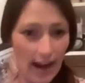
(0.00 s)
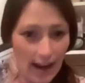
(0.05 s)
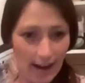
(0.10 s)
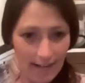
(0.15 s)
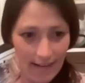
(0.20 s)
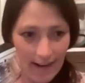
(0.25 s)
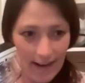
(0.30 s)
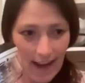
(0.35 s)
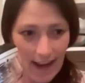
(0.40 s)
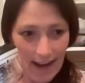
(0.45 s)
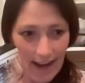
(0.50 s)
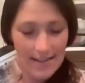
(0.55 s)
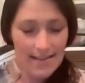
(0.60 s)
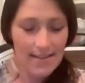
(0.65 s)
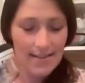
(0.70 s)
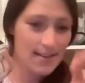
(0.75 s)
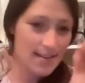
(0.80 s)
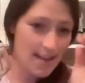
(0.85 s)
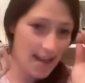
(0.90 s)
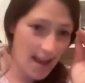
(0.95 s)
clarity
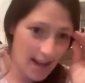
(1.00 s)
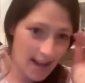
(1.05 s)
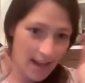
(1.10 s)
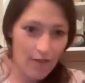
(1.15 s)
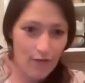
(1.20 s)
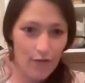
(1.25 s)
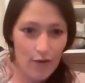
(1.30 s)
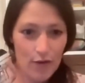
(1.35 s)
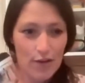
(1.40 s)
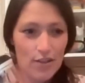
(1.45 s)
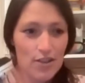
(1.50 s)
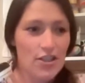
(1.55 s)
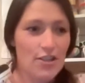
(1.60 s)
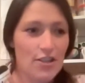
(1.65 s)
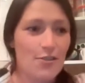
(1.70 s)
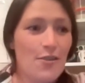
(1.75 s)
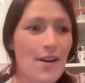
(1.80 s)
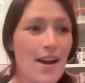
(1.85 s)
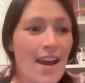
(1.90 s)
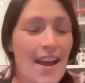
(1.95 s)
canisters, get focused
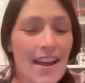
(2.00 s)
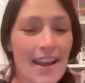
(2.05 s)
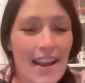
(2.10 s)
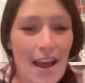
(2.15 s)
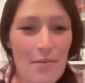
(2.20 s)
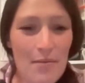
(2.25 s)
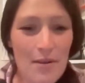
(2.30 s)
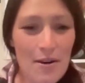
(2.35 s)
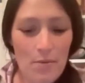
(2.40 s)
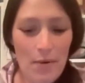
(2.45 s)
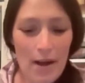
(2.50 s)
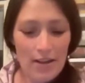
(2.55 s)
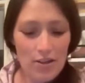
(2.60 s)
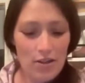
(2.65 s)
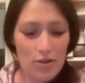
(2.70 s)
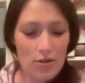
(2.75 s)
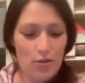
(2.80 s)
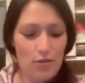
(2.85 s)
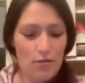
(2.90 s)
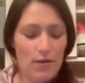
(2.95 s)
Cheryl, come in a 1,
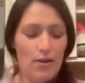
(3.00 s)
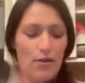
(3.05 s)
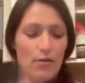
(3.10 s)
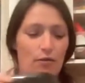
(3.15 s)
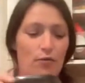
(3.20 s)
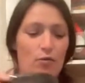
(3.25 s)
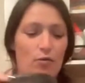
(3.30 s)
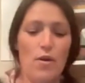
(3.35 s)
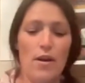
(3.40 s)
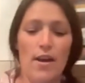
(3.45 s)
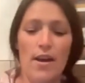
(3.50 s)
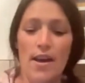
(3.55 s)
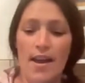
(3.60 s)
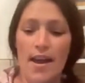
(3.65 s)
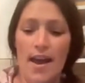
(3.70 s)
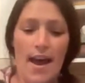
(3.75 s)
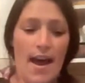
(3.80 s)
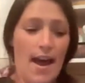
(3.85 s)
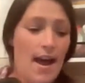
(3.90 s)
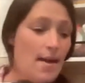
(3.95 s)
2, 3 or 4.
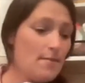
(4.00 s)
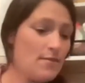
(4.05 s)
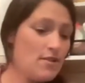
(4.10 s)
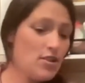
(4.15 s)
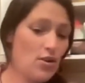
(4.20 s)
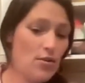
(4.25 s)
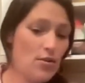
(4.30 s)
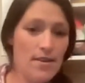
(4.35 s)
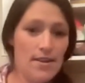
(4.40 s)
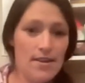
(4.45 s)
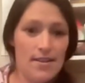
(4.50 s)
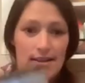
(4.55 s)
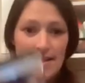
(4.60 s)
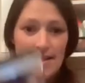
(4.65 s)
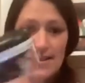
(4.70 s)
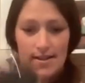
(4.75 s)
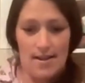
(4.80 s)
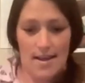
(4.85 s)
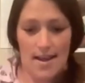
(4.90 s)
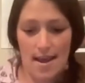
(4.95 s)
So this
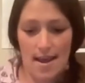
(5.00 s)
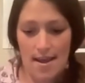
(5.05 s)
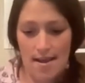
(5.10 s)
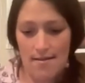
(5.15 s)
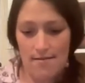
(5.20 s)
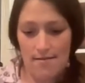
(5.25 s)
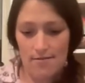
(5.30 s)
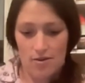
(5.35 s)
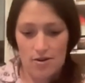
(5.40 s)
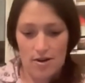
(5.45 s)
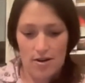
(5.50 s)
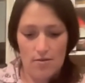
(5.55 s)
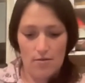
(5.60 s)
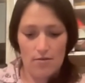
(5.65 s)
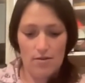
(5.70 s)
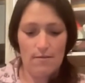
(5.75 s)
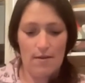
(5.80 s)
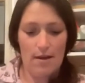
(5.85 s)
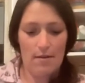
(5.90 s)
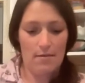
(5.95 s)
is a, I'll try to
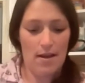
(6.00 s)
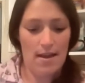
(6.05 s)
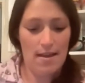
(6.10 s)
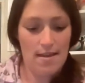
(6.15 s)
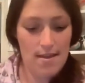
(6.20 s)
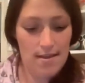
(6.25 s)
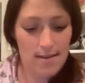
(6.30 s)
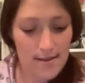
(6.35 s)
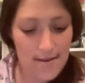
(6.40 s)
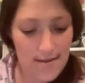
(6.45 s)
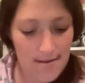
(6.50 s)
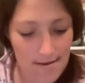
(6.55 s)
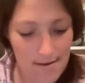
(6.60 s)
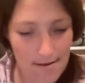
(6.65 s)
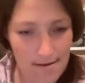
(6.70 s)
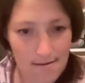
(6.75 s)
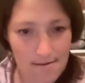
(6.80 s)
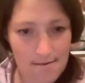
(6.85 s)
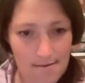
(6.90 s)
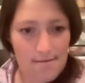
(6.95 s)
put them up like
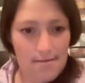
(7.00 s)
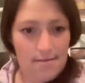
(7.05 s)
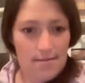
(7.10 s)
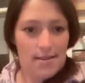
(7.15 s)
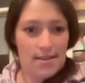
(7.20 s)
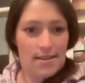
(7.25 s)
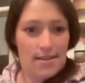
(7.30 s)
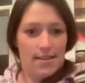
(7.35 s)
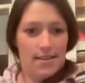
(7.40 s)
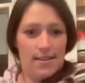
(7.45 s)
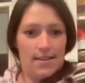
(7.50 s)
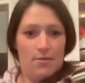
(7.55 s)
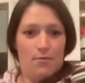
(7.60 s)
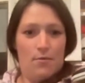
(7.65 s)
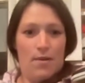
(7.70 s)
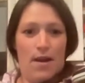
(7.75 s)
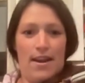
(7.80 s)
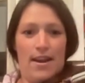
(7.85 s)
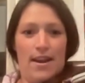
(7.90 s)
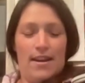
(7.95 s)
this is a
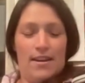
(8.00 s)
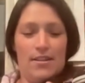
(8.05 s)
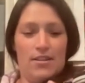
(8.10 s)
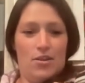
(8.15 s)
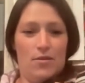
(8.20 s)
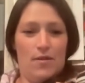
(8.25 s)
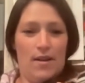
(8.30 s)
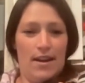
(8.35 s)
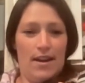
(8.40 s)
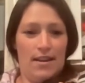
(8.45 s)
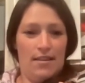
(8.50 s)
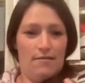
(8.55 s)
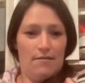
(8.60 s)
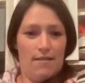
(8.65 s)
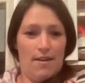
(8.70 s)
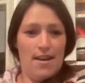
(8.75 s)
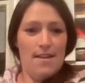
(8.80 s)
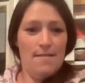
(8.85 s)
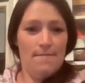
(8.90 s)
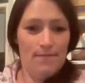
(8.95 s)
1 and a 2 and a
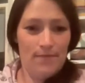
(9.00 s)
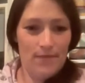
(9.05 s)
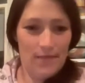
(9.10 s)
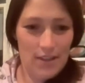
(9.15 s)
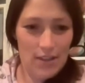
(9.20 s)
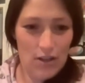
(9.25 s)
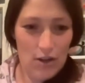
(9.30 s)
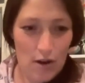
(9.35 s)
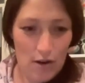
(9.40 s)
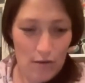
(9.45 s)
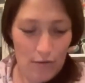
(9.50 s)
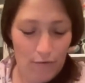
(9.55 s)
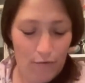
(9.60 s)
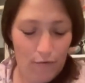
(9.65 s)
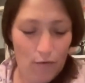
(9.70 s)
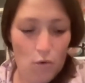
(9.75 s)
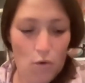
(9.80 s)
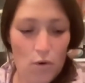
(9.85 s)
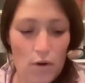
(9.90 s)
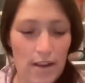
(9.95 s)
3. So a
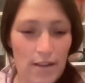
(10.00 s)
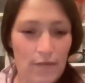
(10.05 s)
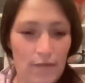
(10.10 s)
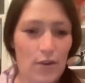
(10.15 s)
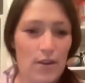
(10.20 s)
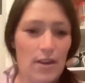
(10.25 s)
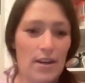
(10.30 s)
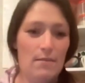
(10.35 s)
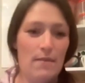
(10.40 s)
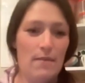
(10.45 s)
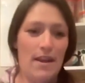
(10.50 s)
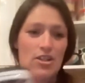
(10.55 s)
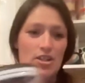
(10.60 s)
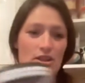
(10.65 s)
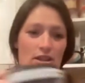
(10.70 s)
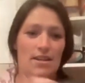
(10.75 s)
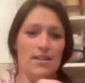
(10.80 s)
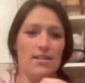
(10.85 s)
4, if you can imagine,